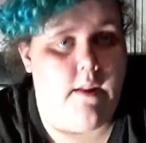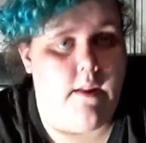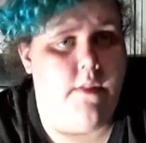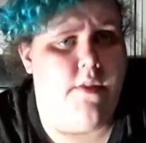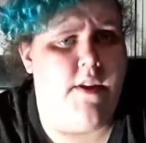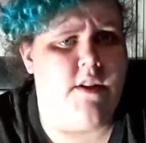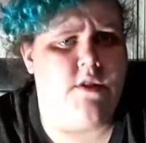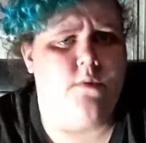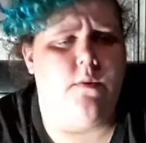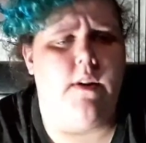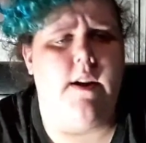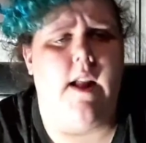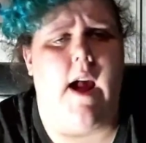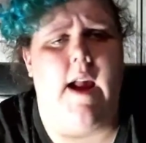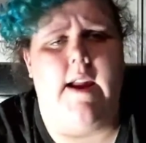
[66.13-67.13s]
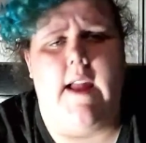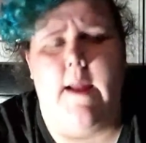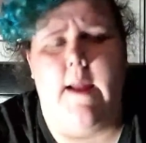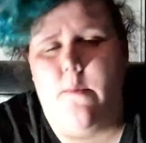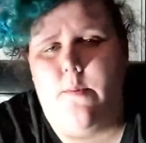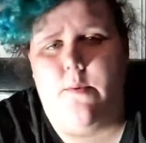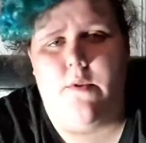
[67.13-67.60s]
This one, I came
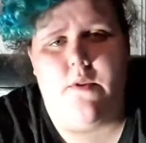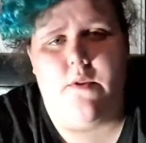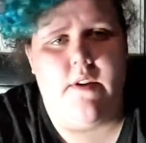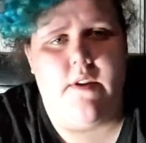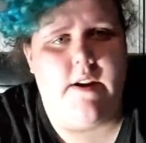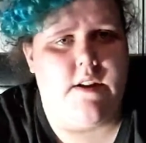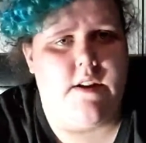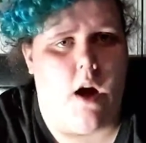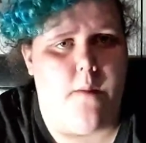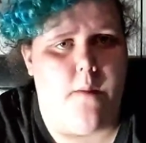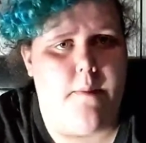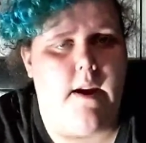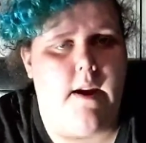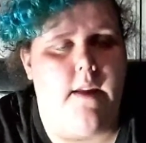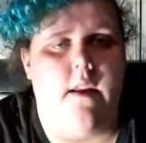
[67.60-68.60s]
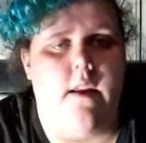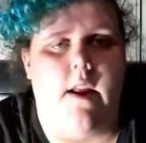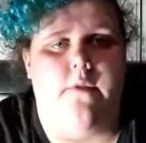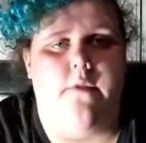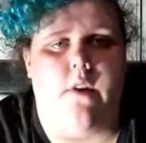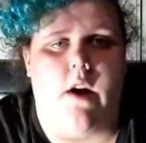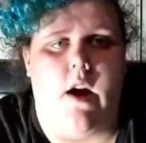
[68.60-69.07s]
up with a really good topic, and then I
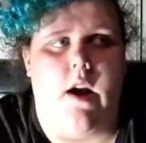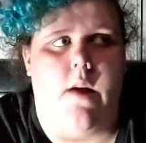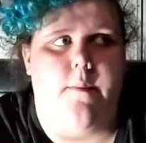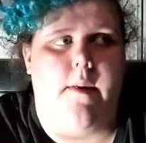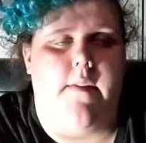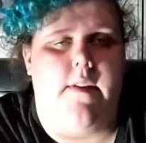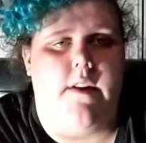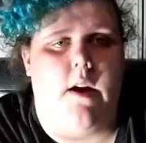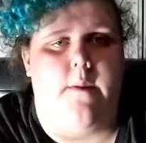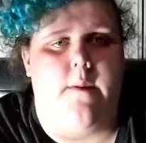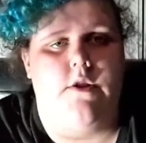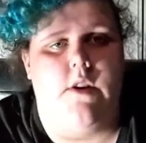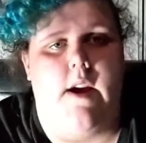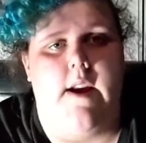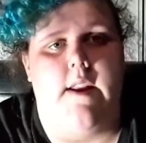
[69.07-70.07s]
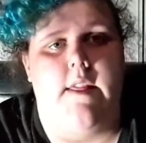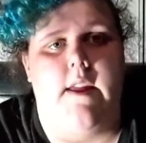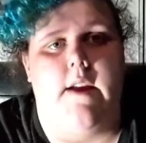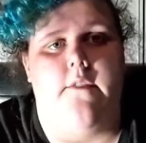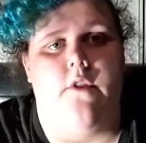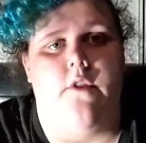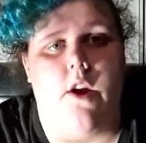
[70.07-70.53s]
forgot about the topic, so I had to
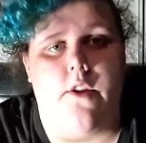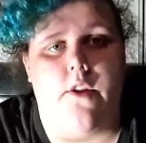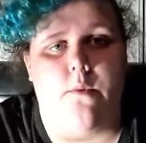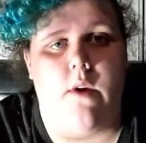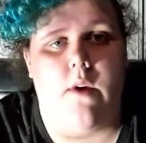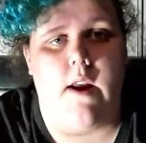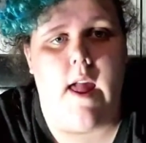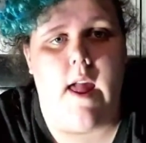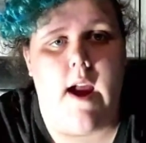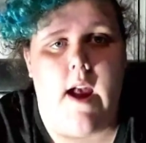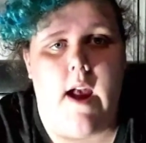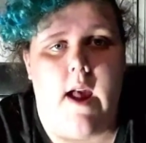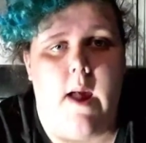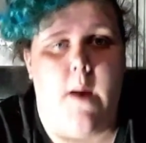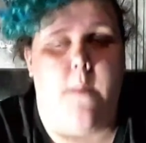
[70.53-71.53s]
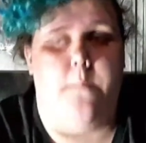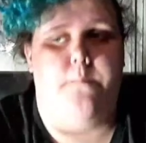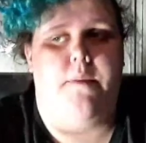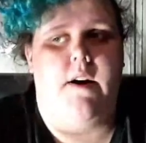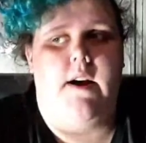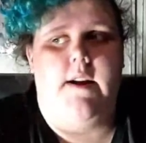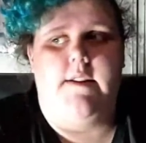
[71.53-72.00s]
think of another one.
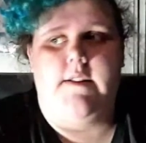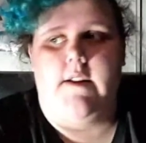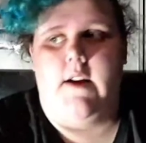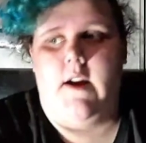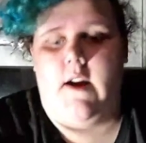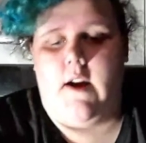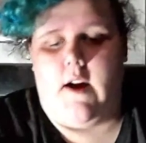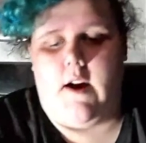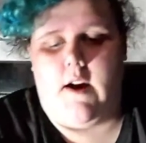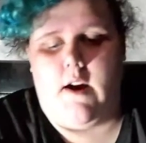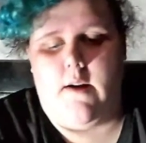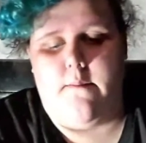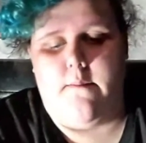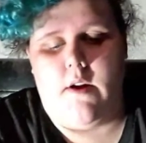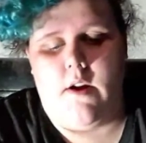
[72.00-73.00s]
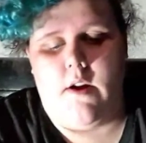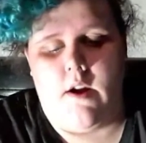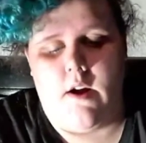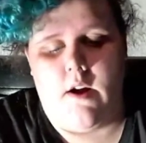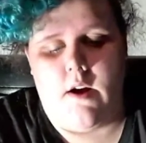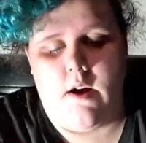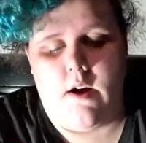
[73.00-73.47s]
But, I'm
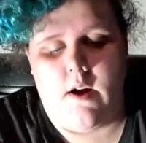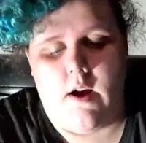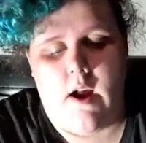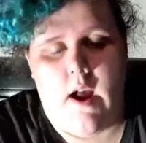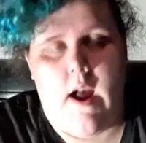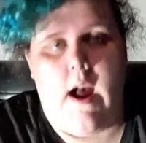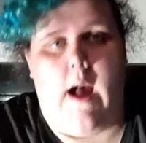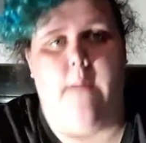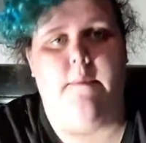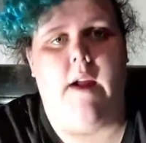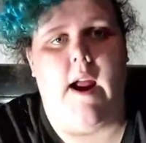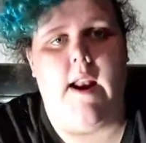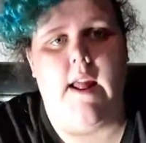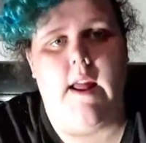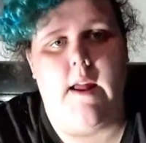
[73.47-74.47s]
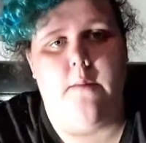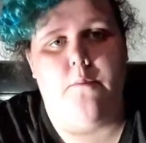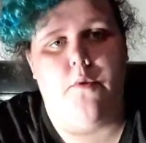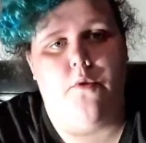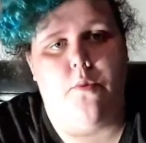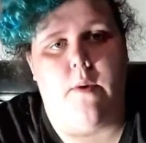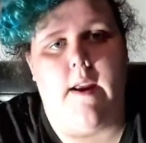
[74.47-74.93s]
kind of in
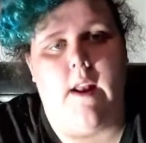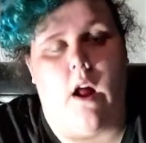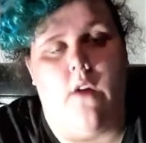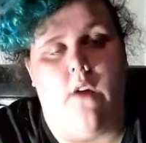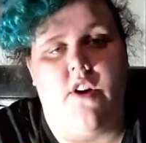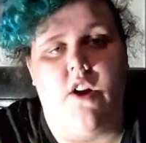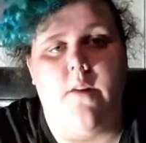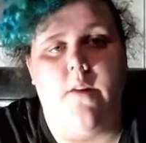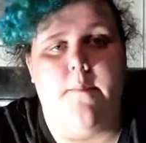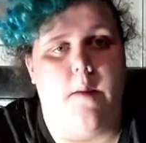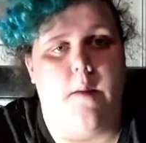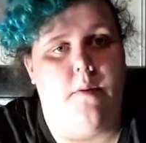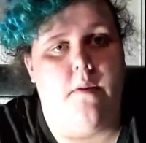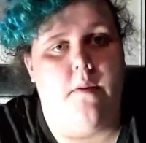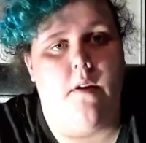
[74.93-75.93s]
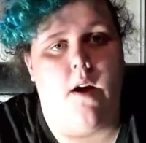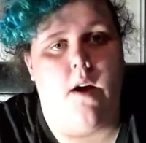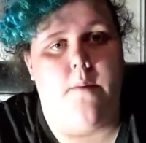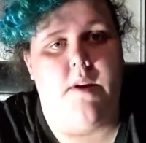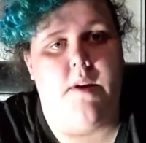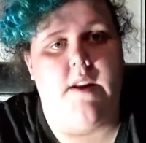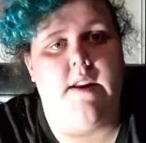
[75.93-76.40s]
between. I'll tell you my
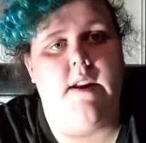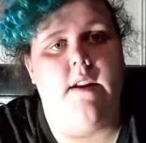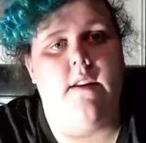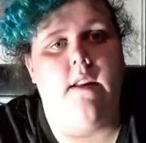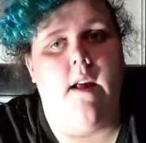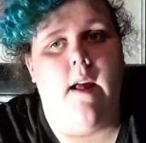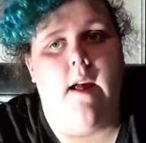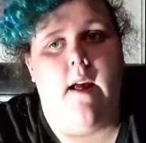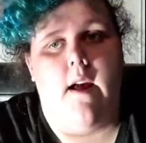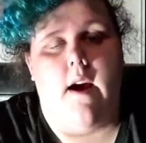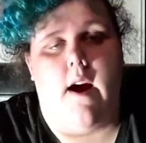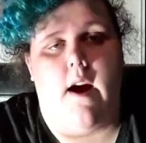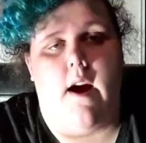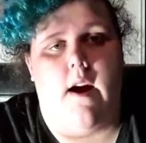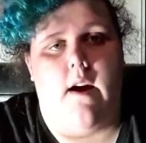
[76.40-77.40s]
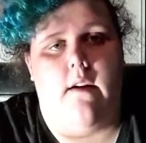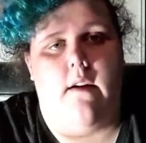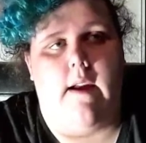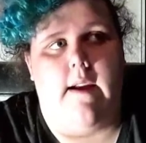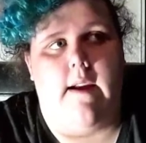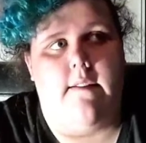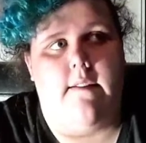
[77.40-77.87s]
opinion,
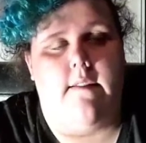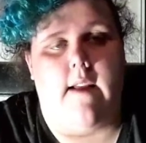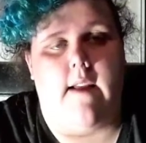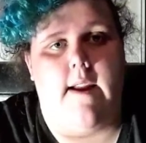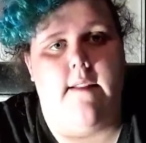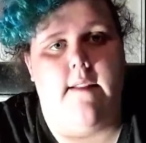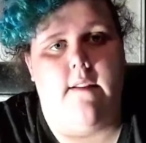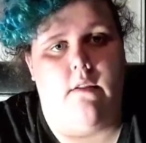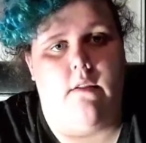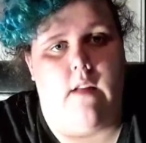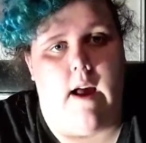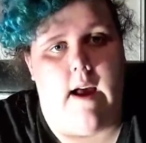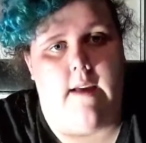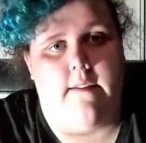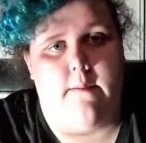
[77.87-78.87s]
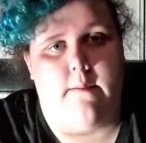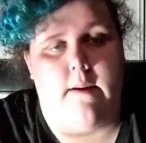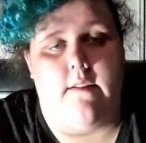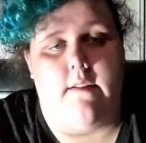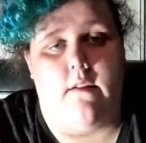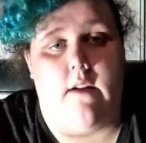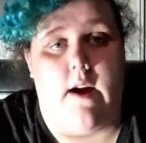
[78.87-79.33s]
like, second to last,
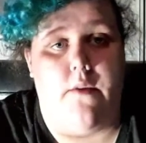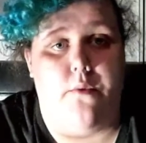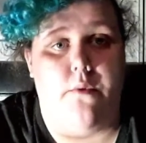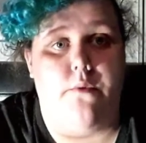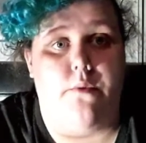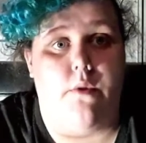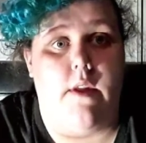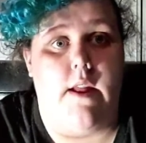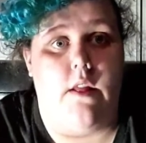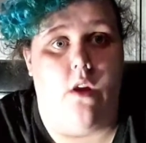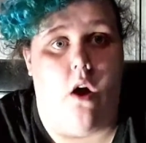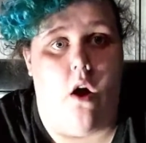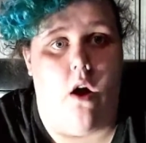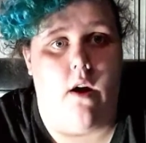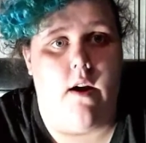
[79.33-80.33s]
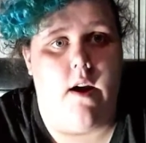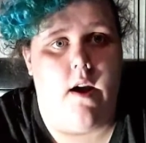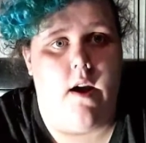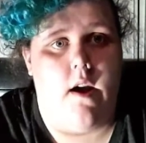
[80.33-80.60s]
because the last one's really long.